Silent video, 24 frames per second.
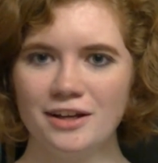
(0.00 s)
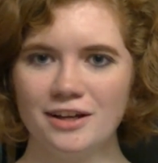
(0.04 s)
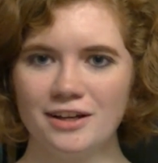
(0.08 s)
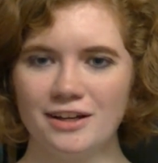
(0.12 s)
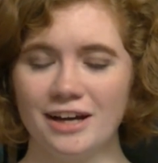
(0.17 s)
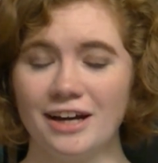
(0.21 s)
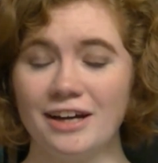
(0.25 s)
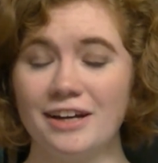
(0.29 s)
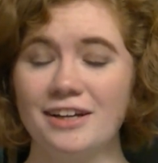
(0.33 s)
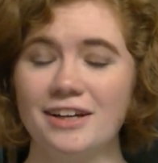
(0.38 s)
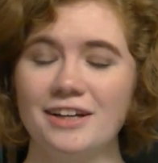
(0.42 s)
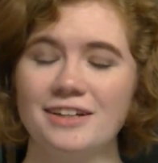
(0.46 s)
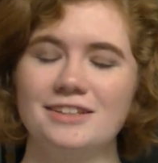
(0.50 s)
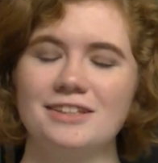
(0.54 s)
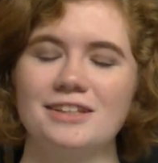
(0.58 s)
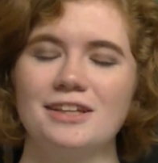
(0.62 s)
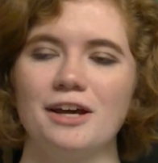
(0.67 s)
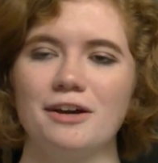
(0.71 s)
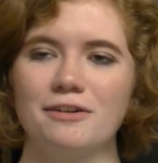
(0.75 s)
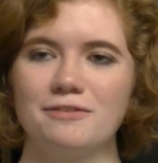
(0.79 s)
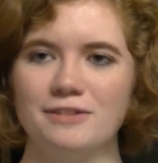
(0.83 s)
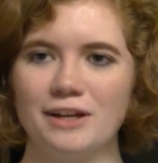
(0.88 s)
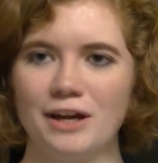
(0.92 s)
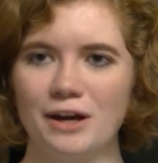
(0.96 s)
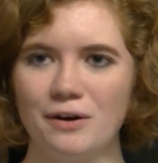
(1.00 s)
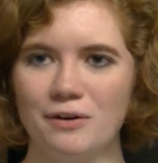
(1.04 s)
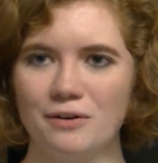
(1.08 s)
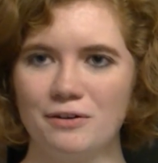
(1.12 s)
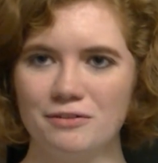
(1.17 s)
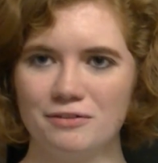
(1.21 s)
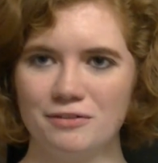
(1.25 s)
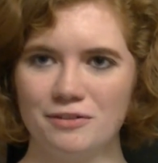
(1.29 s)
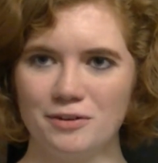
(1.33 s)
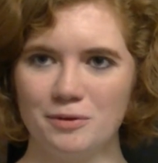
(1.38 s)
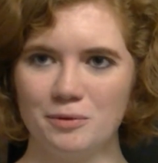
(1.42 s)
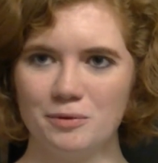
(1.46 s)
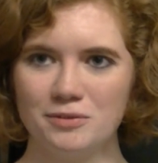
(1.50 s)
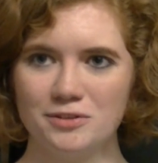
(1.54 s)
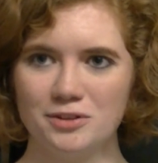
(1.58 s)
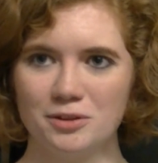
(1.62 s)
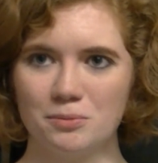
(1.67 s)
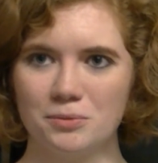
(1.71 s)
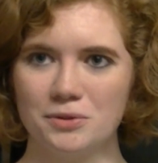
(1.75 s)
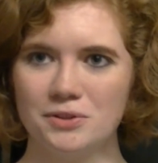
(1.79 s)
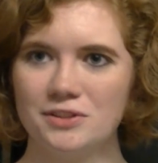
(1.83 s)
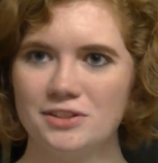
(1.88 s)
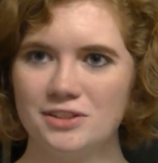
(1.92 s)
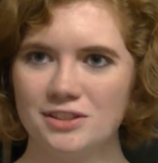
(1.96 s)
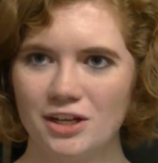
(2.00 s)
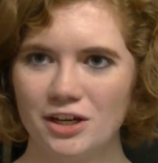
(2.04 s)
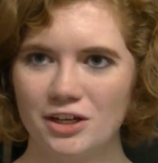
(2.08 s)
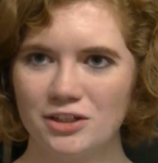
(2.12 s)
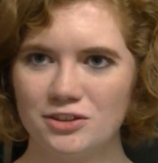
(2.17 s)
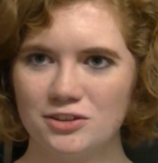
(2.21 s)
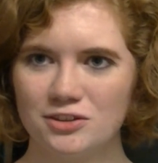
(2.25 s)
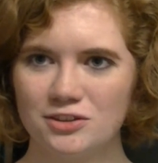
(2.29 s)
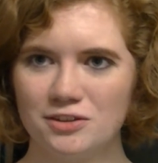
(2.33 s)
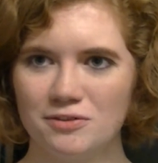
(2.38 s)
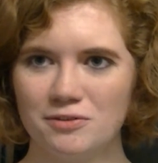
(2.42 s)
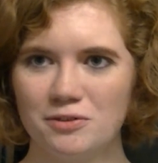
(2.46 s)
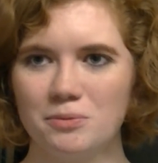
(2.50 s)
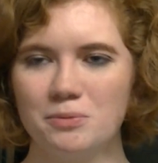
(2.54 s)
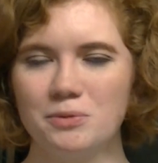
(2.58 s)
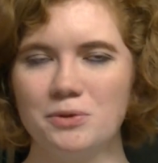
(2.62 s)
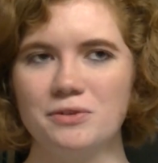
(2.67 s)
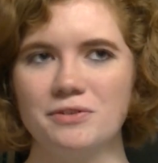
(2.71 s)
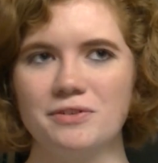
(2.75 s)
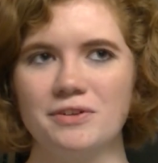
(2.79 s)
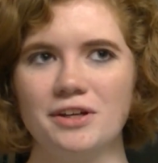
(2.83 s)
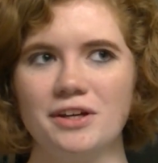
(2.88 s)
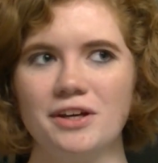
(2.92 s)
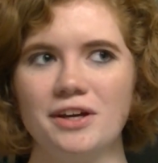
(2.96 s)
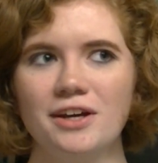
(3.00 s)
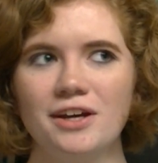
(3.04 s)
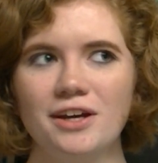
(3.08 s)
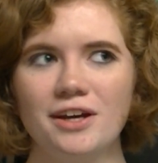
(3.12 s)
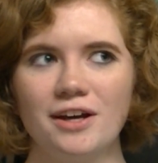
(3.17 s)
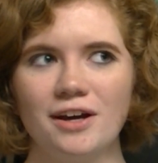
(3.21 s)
kind of gets left out of the simple discussions of the movie.